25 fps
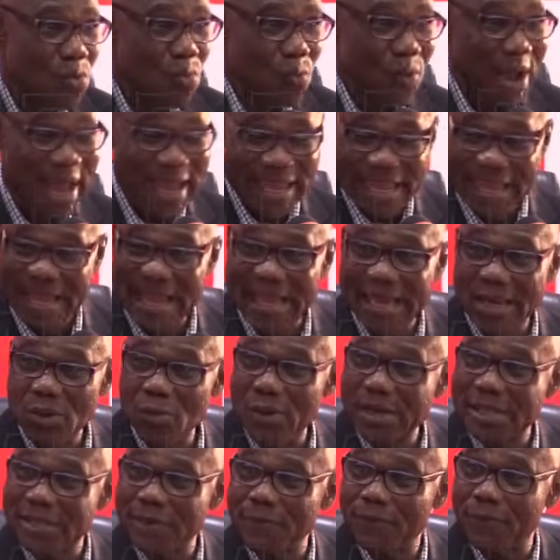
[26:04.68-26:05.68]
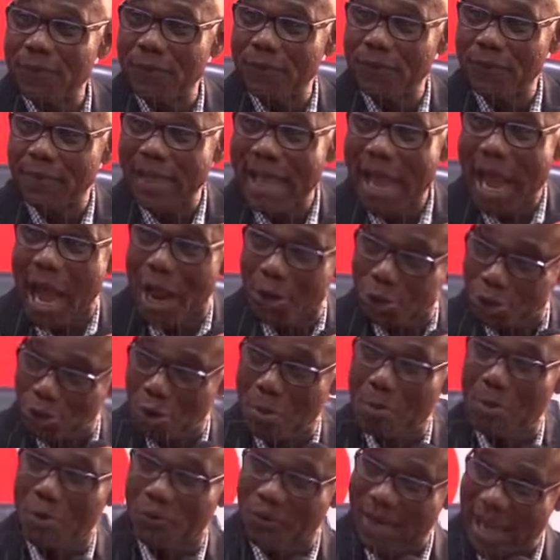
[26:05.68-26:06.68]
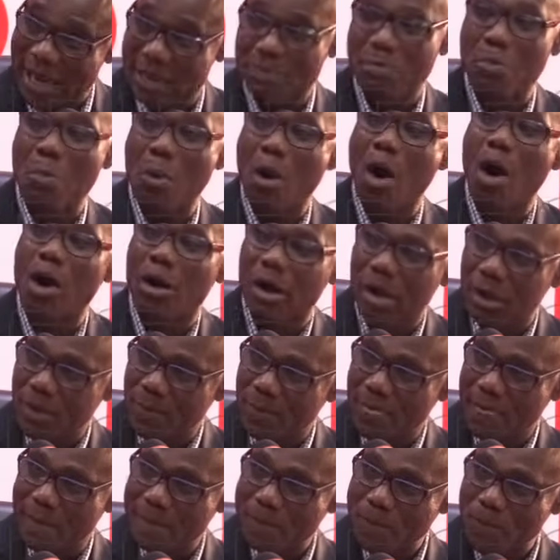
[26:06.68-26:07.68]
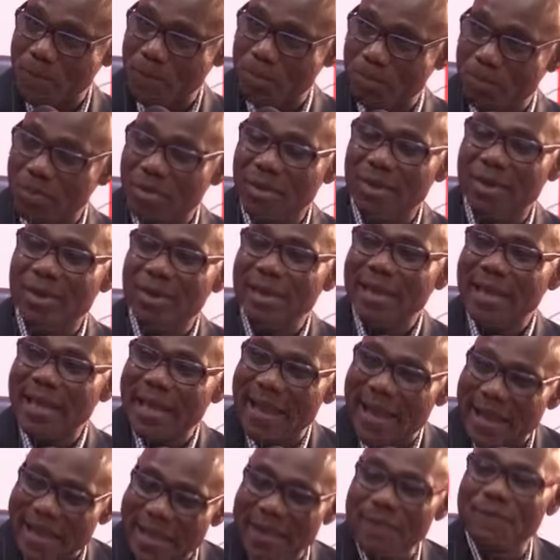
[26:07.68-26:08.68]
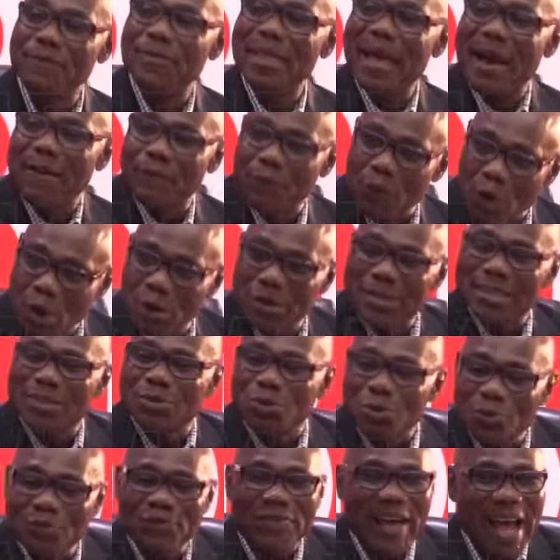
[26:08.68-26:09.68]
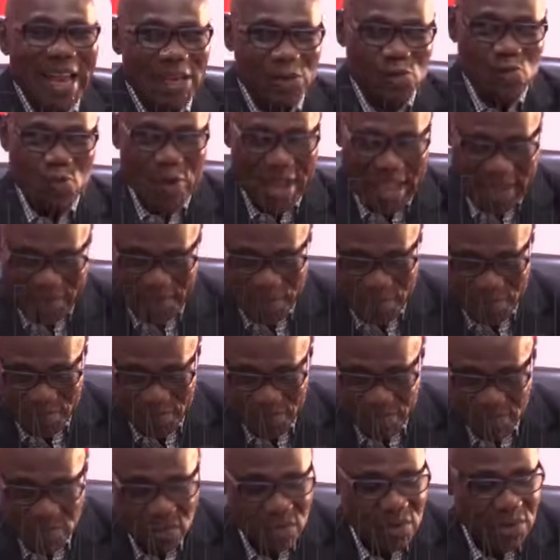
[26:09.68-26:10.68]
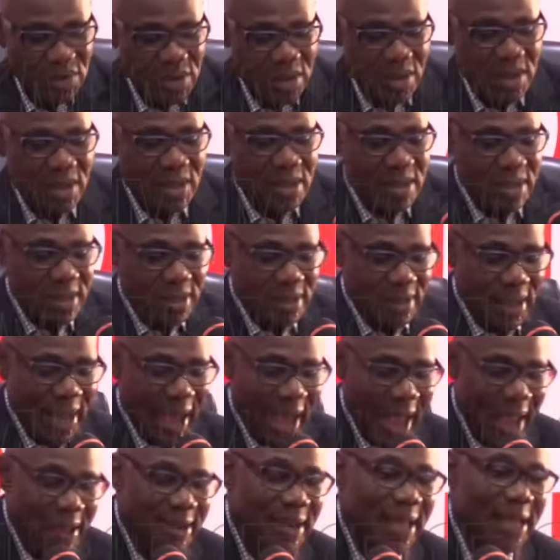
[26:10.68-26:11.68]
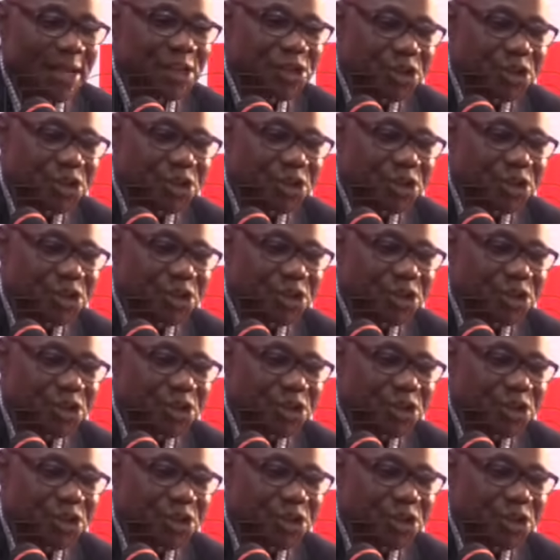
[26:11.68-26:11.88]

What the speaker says: We're eagerly waiting for the outcome of that mock. If they have gone through that way, INEC